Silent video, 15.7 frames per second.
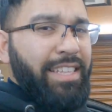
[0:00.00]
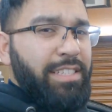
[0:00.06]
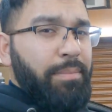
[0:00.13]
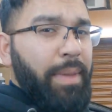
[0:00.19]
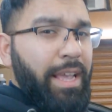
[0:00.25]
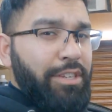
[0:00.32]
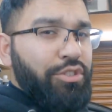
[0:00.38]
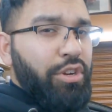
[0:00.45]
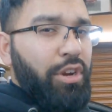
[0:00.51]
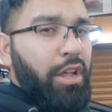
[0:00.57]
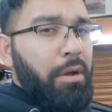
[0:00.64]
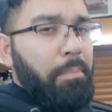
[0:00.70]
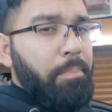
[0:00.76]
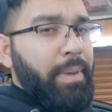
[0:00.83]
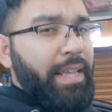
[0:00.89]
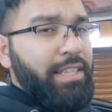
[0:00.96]
get some extra
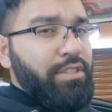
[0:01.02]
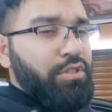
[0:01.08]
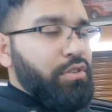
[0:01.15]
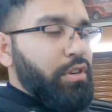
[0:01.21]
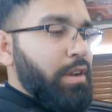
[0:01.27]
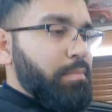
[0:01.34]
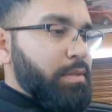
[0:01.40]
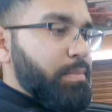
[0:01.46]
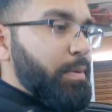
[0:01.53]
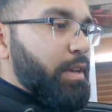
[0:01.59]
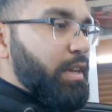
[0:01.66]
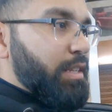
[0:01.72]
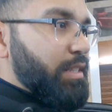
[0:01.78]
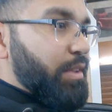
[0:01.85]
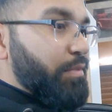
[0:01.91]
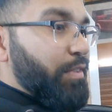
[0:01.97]
long bead strips,
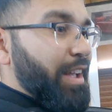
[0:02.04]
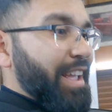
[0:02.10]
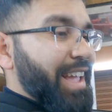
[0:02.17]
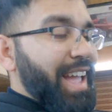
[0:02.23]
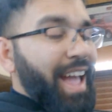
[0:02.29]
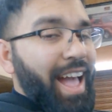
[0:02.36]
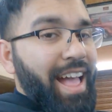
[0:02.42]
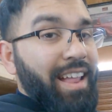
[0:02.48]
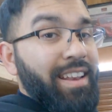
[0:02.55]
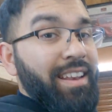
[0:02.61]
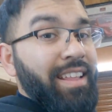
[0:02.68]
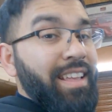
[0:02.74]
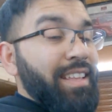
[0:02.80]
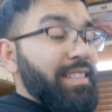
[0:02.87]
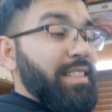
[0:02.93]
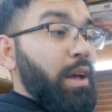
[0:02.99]
because if I
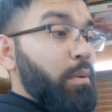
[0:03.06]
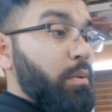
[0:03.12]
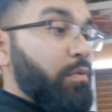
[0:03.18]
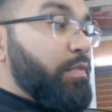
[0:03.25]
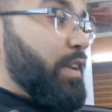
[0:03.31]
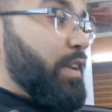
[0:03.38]
can, that will